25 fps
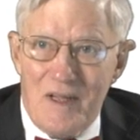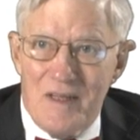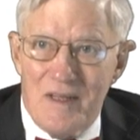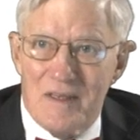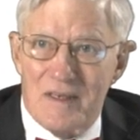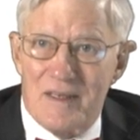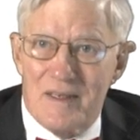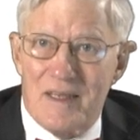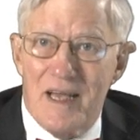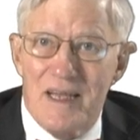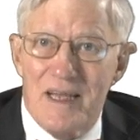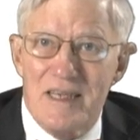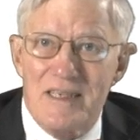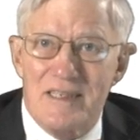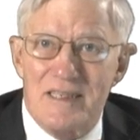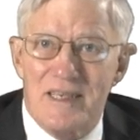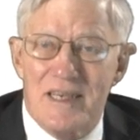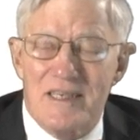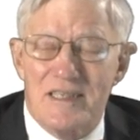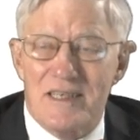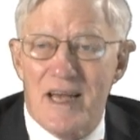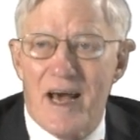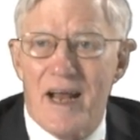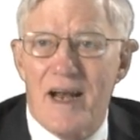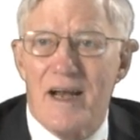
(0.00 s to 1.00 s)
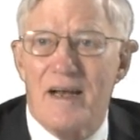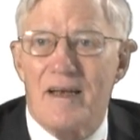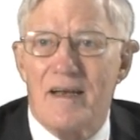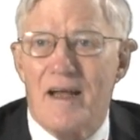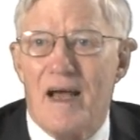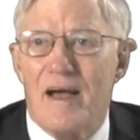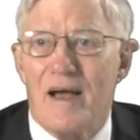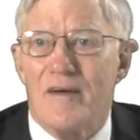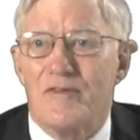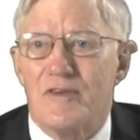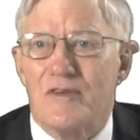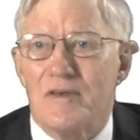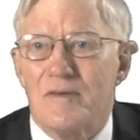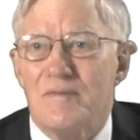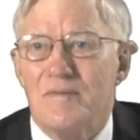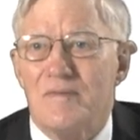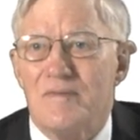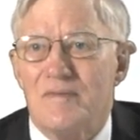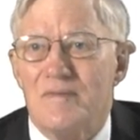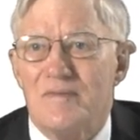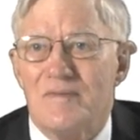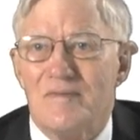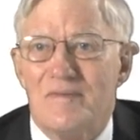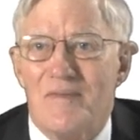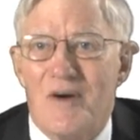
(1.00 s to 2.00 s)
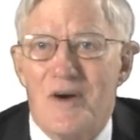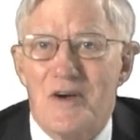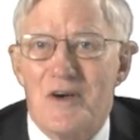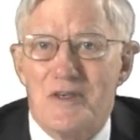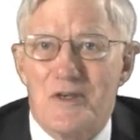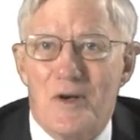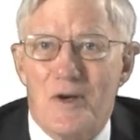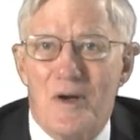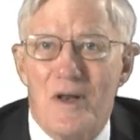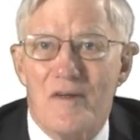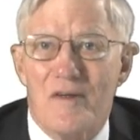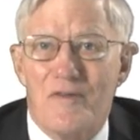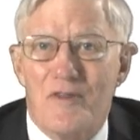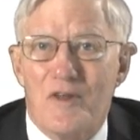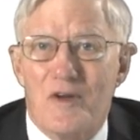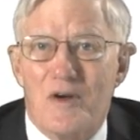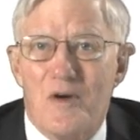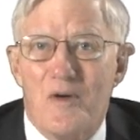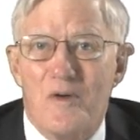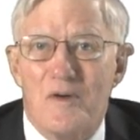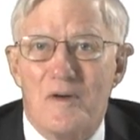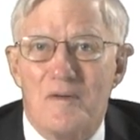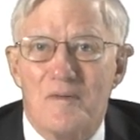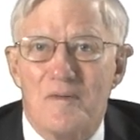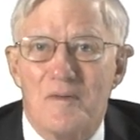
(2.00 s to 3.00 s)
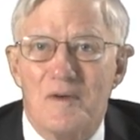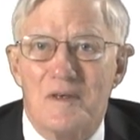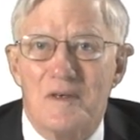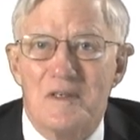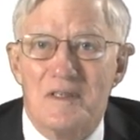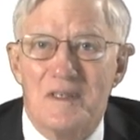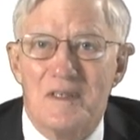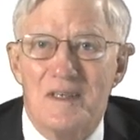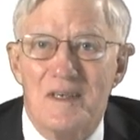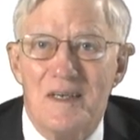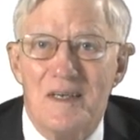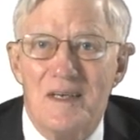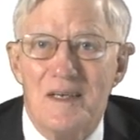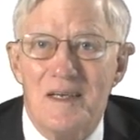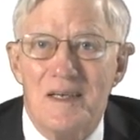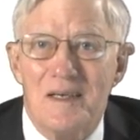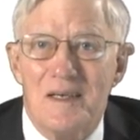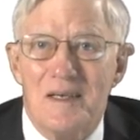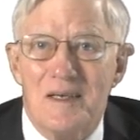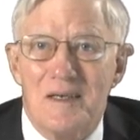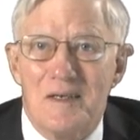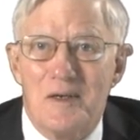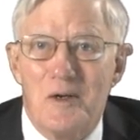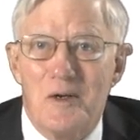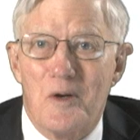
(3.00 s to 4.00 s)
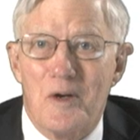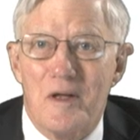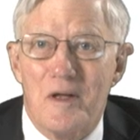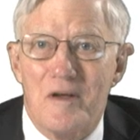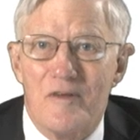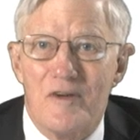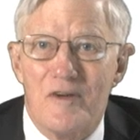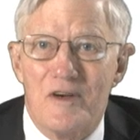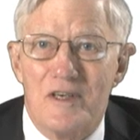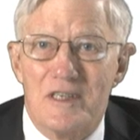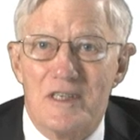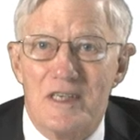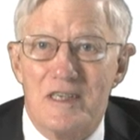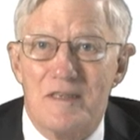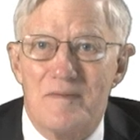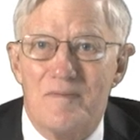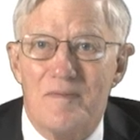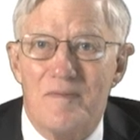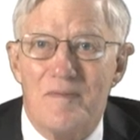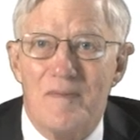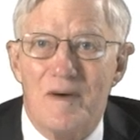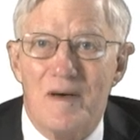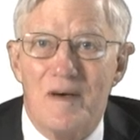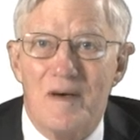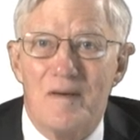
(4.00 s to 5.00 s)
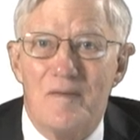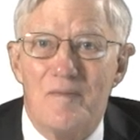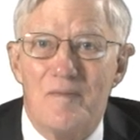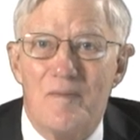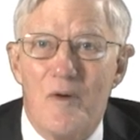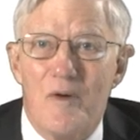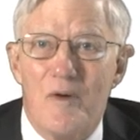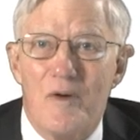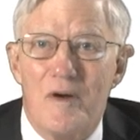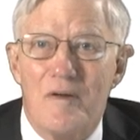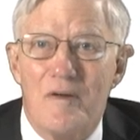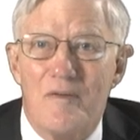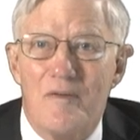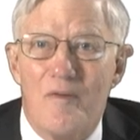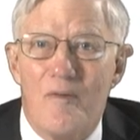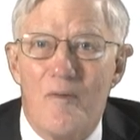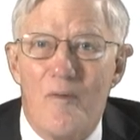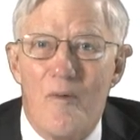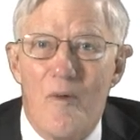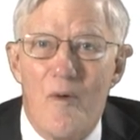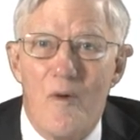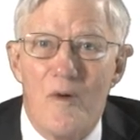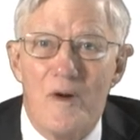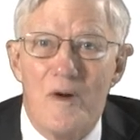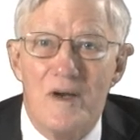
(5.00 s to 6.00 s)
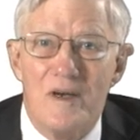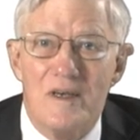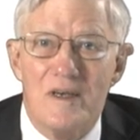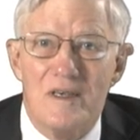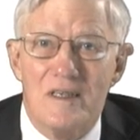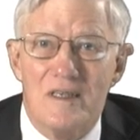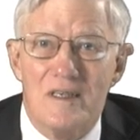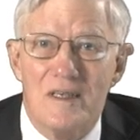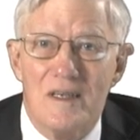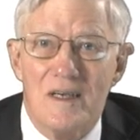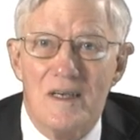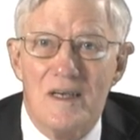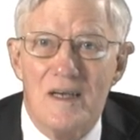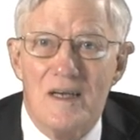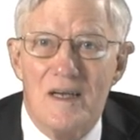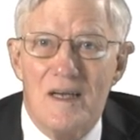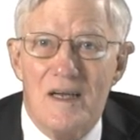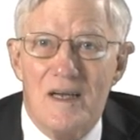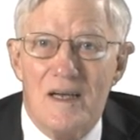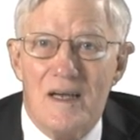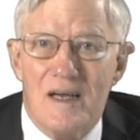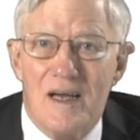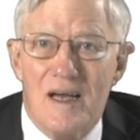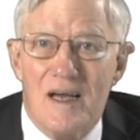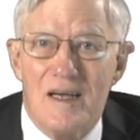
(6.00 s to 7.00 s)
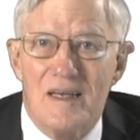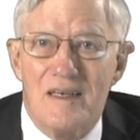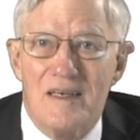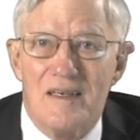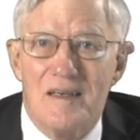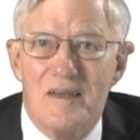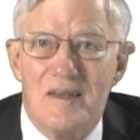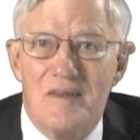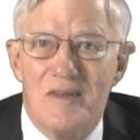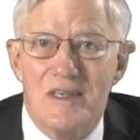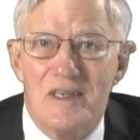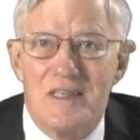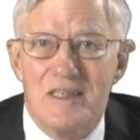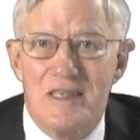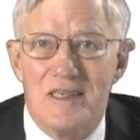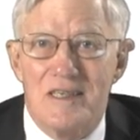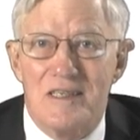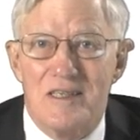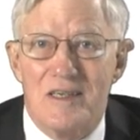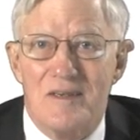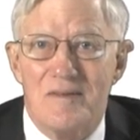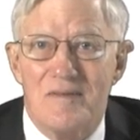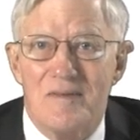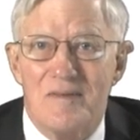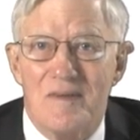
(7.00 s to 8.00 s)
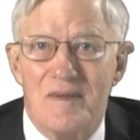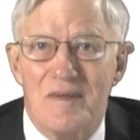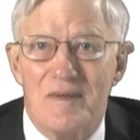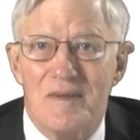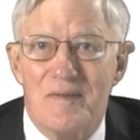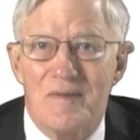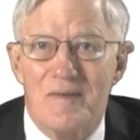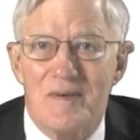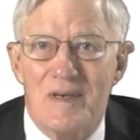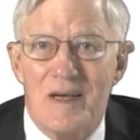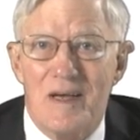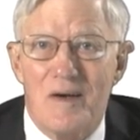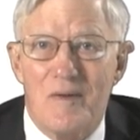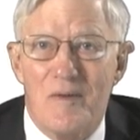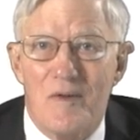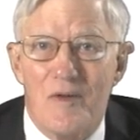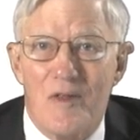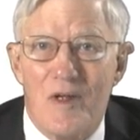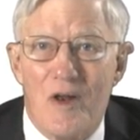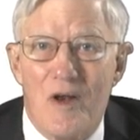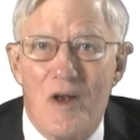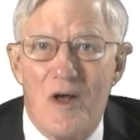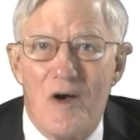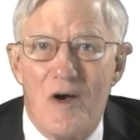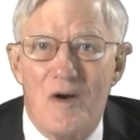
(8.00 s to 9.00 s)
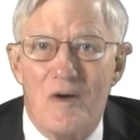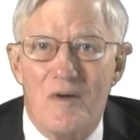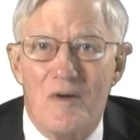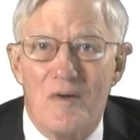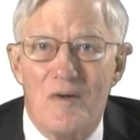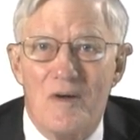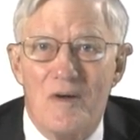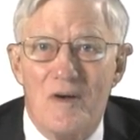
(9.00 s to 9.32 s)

A case decided after Marshall left the court was Cooley versus Board of Wardens, and this is dealt with a law